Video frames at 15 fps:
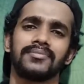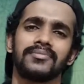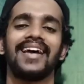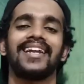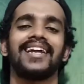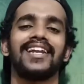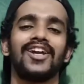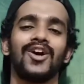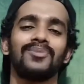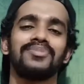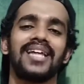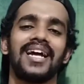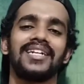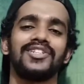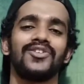I really
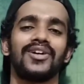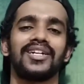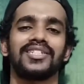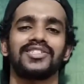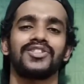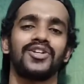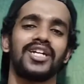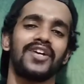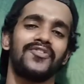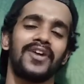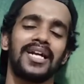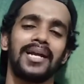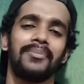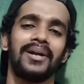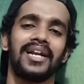hope that you understood the
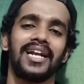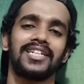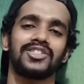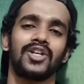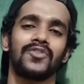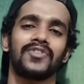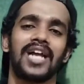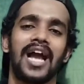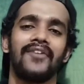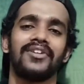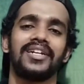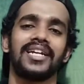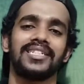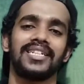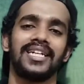fundamentals of
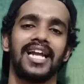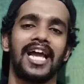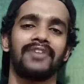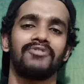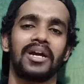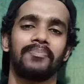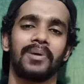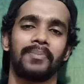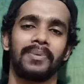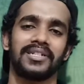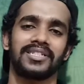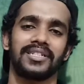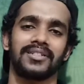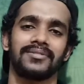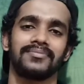cavitation and vapor
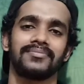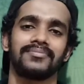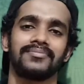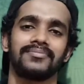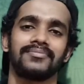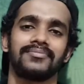pressure.